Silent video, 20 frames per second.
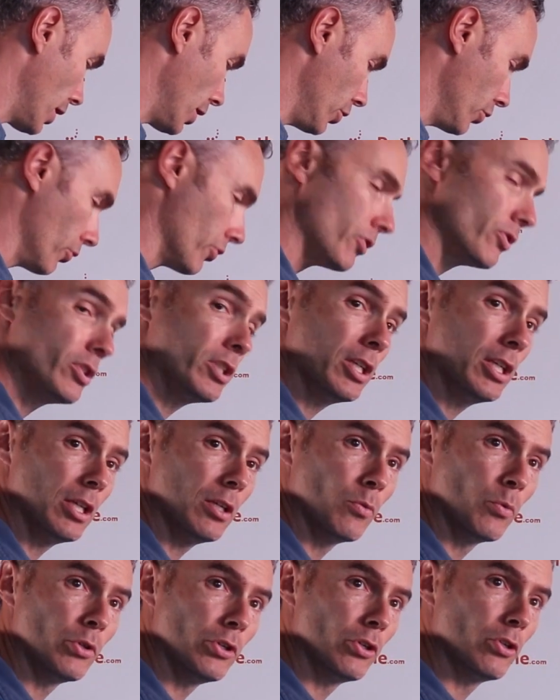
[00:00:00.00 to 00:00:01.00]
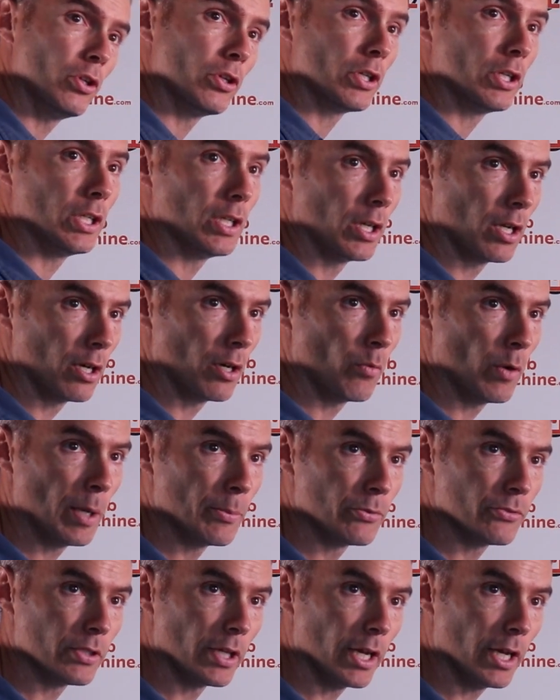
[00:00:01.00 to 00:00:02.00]
that you'll see when you're looking on our
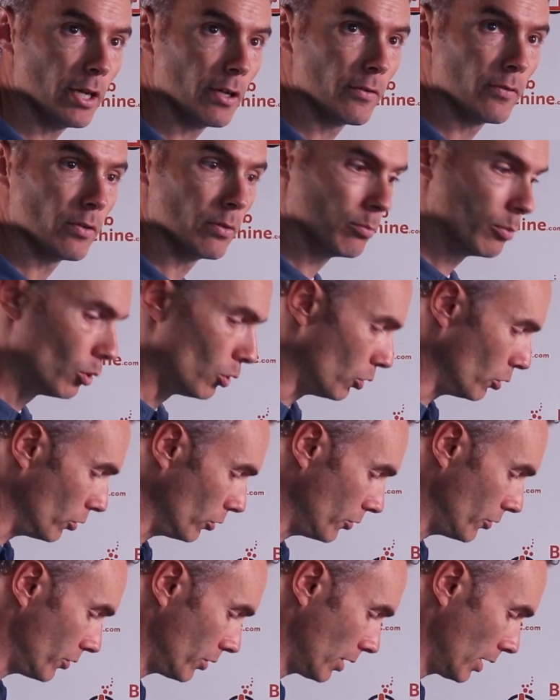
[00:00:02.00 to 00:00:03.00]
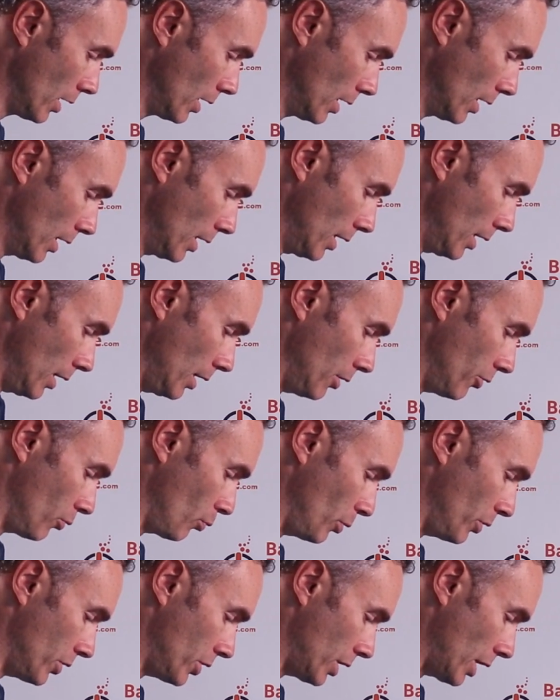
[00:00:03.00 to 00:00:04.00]
website for molds
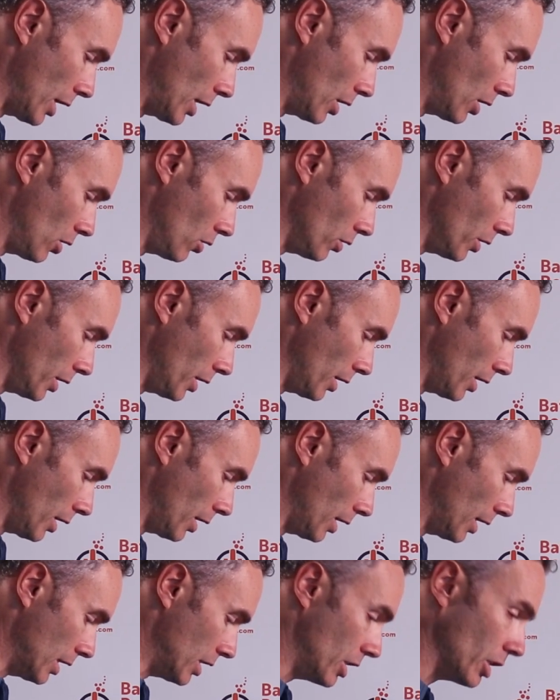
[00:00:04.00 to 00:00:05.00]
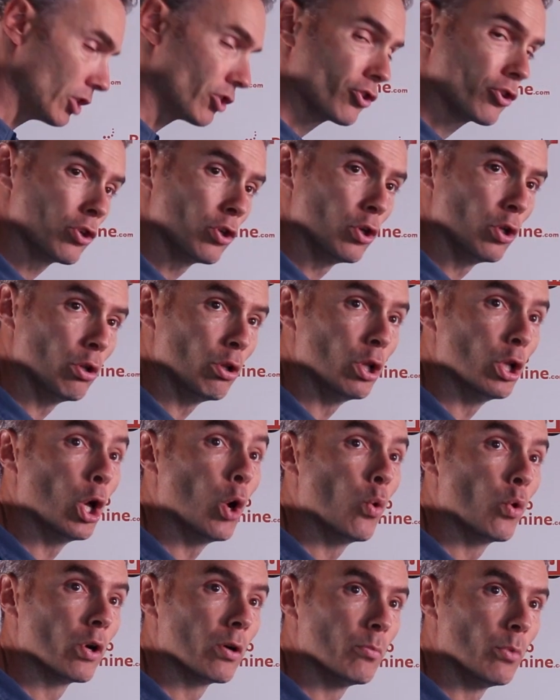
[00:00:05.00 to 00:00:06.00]
is we sell additional
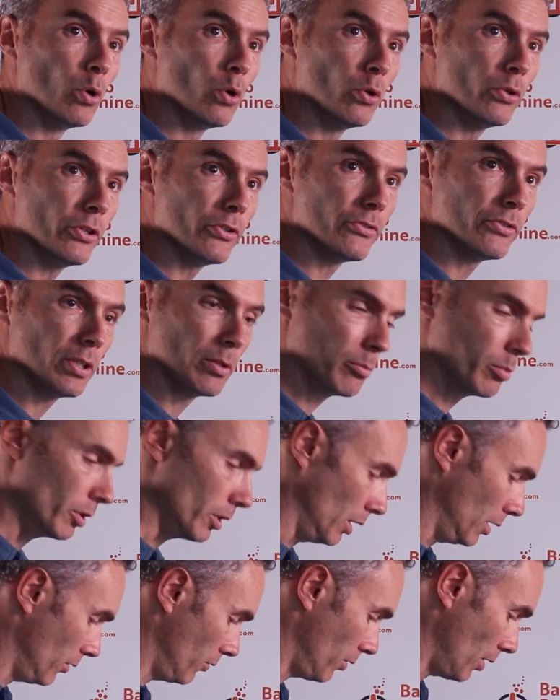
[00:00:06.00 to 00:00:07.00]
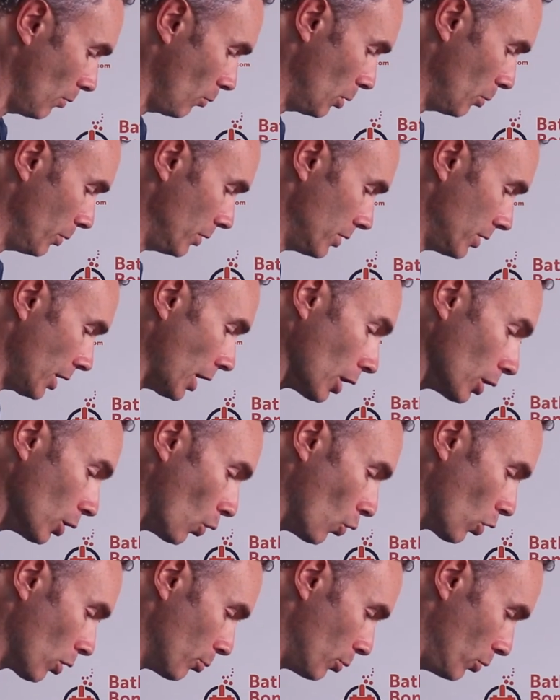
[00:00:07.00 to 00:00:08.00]
lower mold assemblies. And when we say
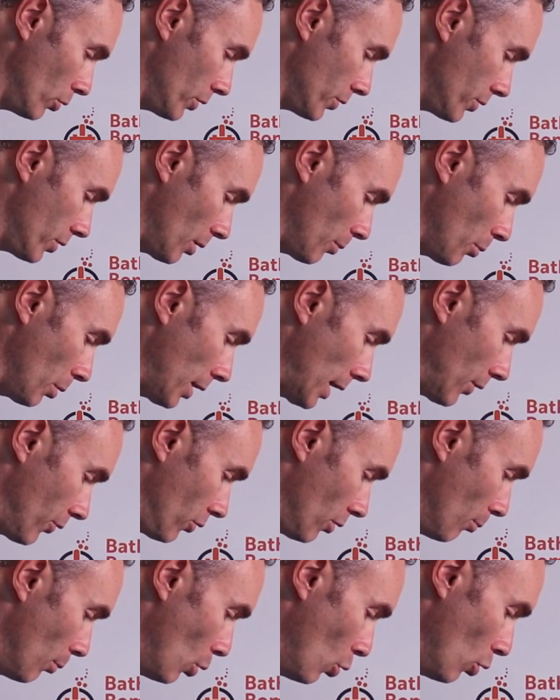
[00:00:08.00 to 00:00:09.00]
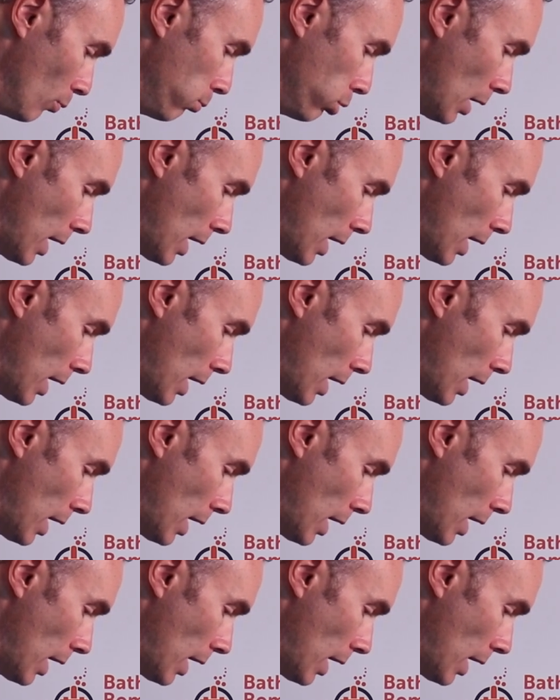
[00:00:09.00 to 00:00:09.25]
lower mold assembly, that's the mold